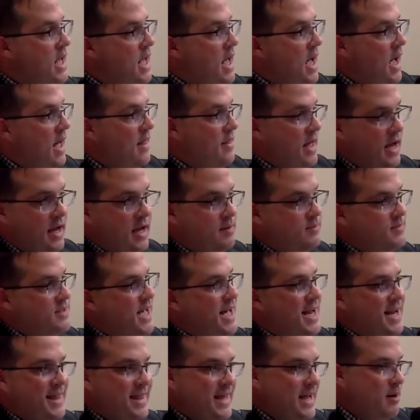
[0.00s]
That comes
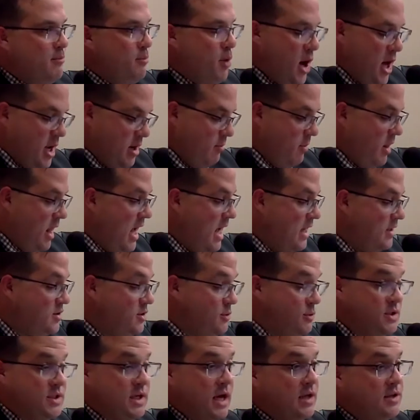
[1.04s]
out of their bottom line.
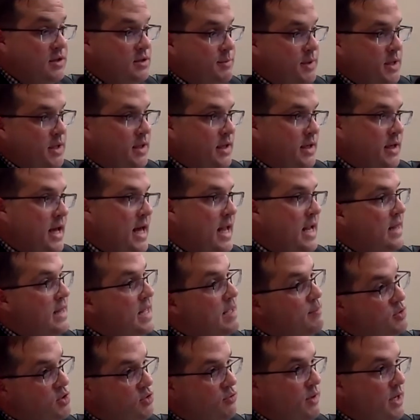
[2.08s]
So it's ultimately getting
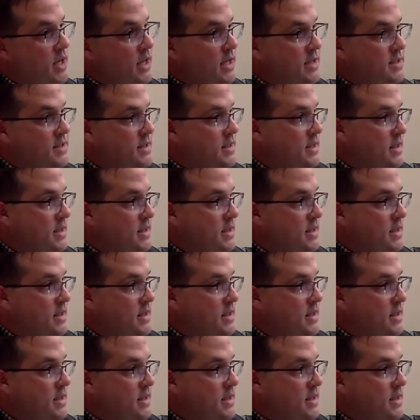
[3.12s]
them to realize that